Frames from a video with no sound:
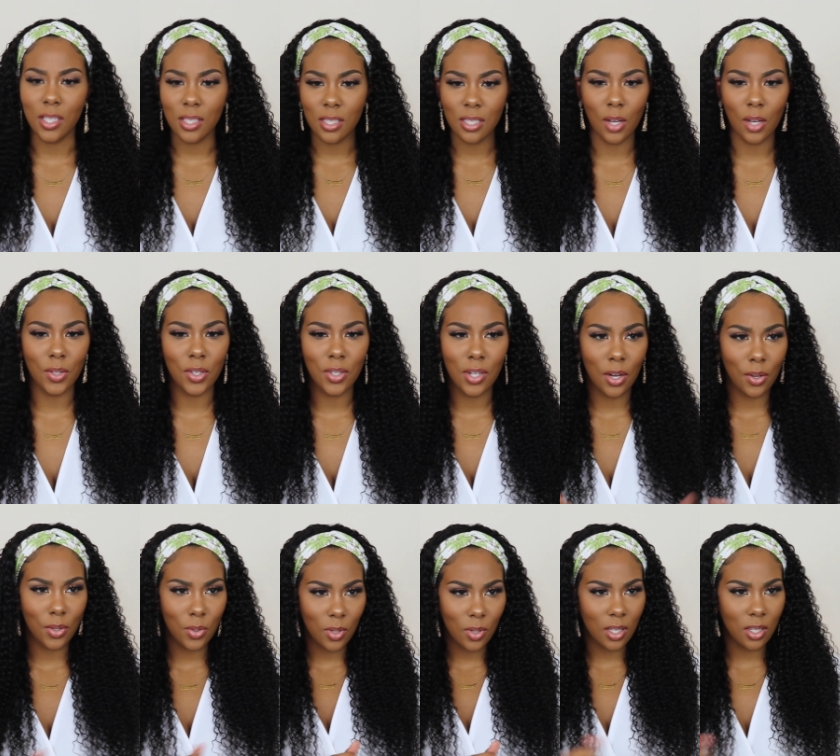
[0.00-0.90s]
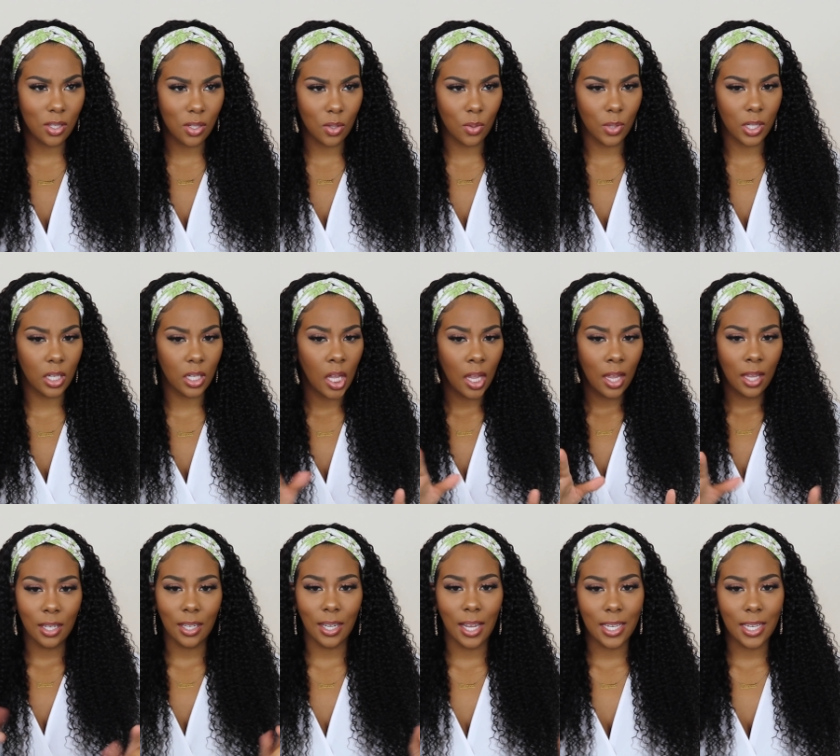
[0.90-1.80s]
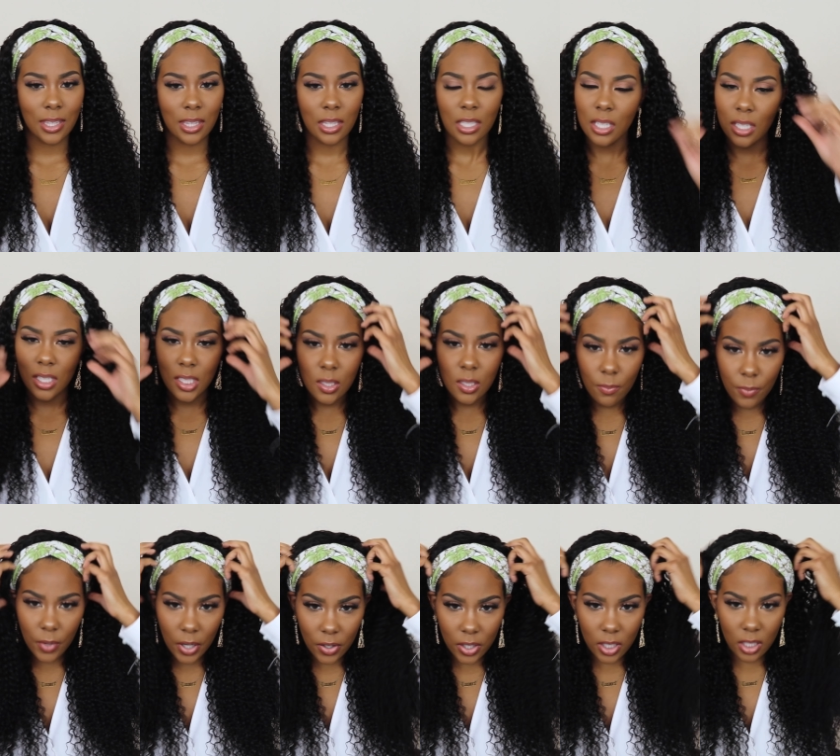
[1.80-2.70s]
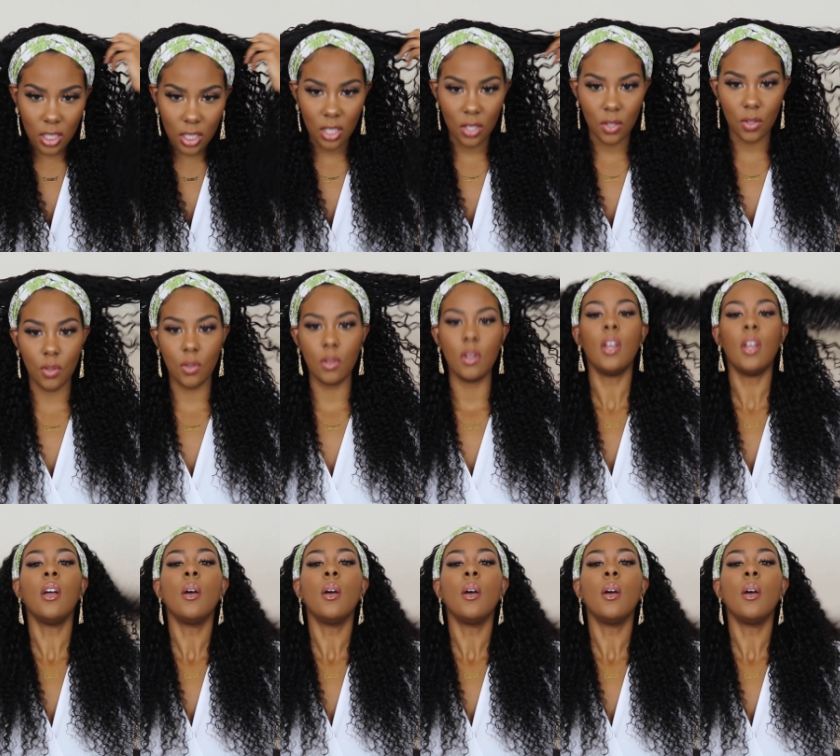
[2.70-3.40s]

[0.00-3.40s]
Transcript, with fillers: So you know, you can do it like this, very cute,